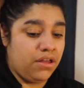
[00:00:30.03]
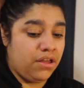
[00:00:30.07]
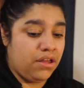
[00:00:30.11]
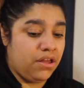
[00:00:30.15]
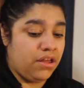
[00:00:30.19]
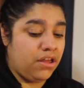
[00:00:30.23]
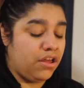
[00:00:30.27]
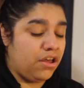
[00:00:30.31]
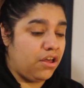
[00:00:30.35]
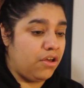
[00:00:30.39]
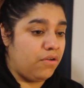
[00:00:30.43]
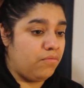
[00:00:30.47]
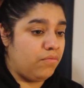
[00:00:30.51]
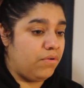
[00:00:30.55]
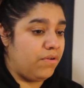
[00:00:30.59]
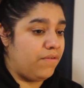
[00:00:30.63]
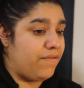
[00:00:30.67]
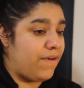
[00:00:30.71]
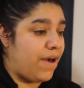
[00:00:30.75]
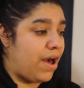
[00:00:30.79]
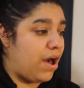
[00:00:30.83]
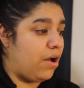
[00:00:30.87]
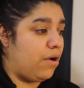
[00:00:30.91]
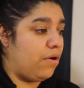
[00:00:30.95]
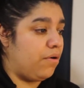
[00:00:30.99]
uh,
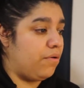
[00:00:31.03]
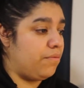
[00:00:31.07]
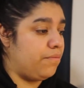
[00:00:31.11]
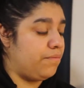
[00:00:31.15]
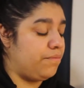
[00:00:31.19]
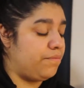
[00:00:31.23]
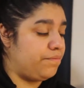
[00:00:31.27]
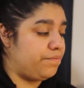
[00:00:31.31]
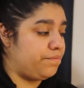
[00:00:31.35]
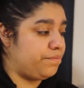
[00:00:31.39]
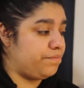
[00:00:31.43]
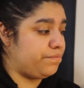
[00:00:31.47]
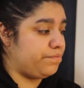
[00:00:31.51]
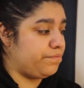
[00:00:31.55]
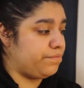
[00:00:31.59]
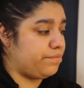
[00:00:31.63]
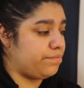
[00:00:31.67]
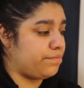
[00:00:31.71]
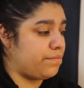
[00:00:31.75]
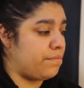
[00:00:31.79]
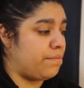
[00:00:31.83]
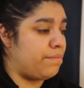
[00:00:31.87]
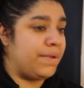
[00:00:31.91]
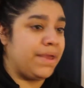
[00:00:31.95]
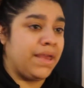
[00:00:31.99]
without
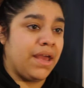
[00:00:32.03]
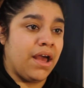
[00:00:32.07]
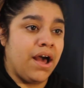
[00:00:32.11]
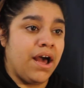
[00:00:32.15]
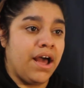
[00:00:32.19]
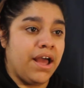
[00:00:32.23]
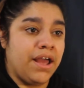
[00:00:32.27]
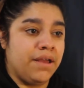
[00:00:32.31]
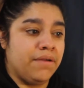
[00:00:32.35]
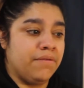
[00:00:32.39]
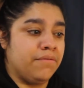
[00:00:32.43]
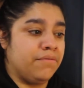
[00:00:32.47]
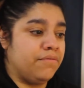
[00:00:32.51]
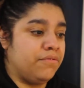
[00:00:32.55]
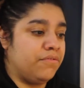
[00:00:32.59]
BI